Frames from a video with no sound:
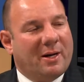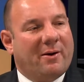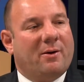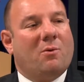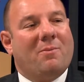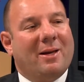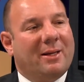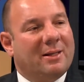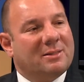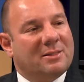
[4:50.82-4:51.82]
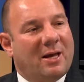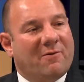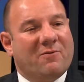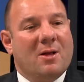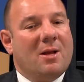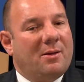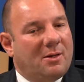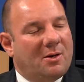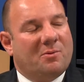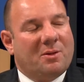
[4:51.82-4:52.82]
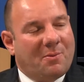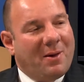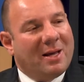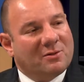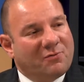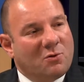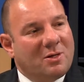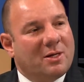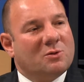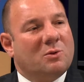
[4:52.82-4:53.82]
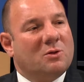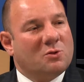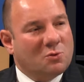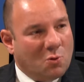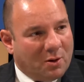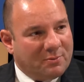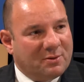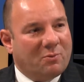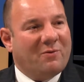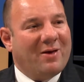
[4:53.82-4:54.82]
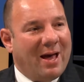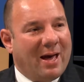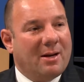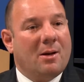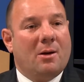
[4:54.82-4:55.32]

area. We're making it safe. You know, the past few years with the storms that we've had,